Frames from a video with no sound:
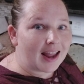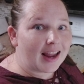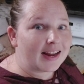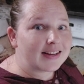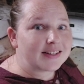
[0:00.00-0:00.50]

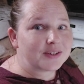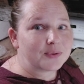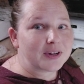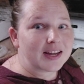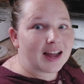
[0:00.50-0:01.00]
And
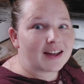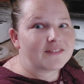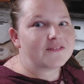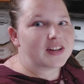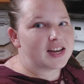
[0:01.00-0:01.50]
we have
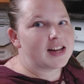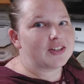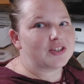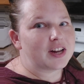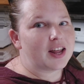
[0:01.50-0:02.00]

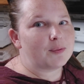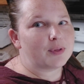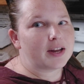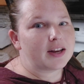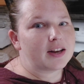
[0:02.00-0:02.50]
finished and
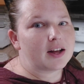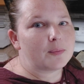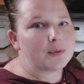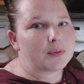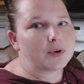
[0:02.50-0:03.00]
plated up
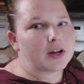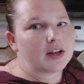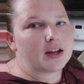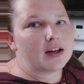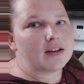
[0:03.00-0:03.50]
three
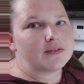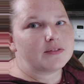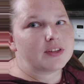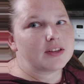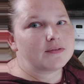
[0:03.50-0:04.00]
of
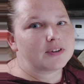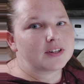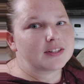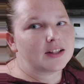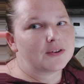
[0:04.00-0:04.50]
the
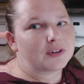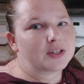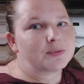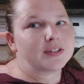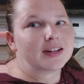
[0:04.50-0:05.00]
first Hello Fresh
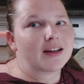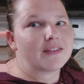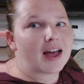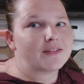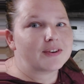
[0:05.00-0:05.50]
meals I've
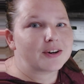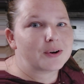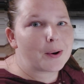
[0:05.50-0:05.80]
ever